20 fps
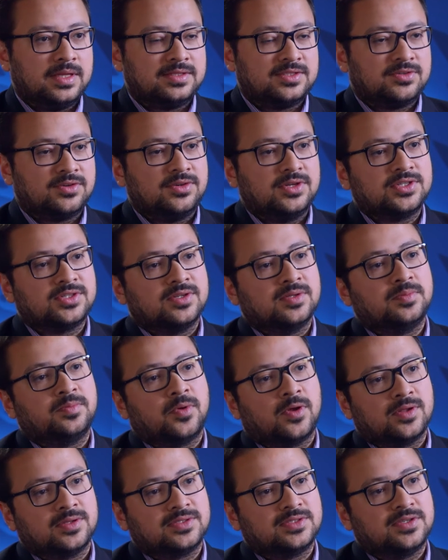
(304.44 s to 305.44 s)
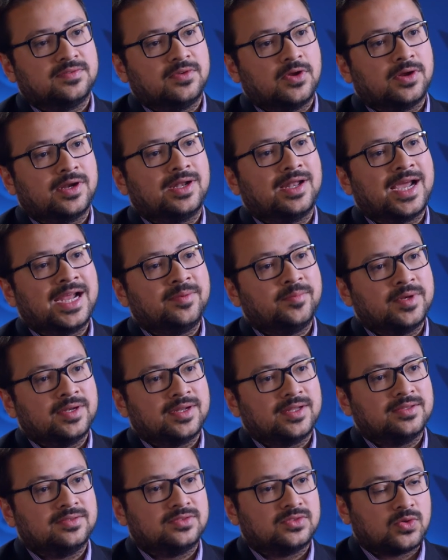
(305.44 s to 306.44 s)
its traditional policy of non-alignment
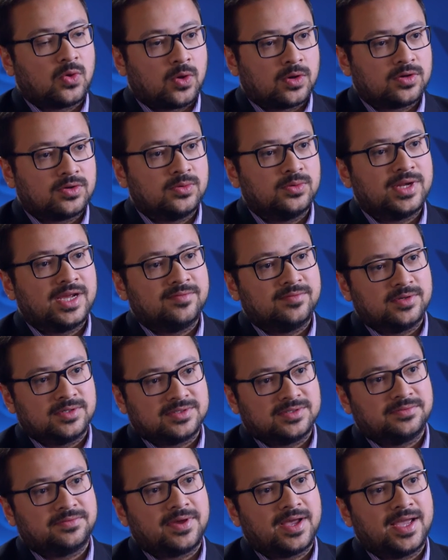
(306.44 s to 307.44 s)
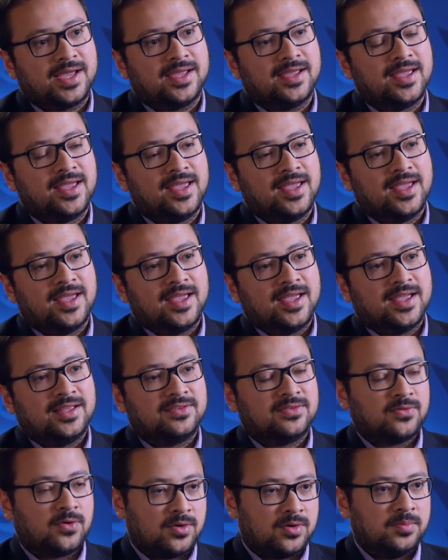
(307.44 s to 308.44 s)
and sought to diversify
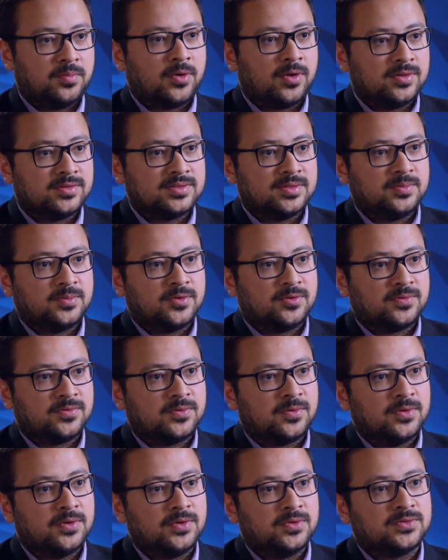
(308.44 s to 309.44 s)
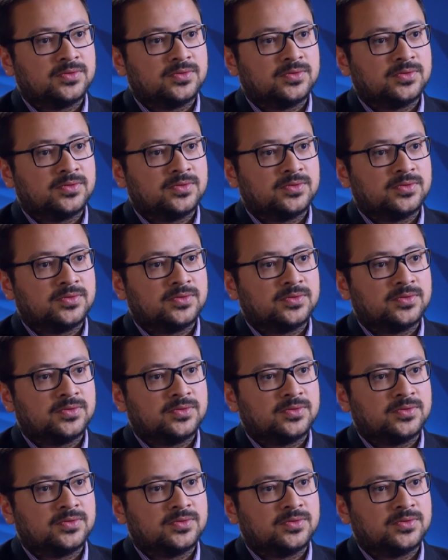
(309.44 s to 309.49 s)
its foreign policy portfolio.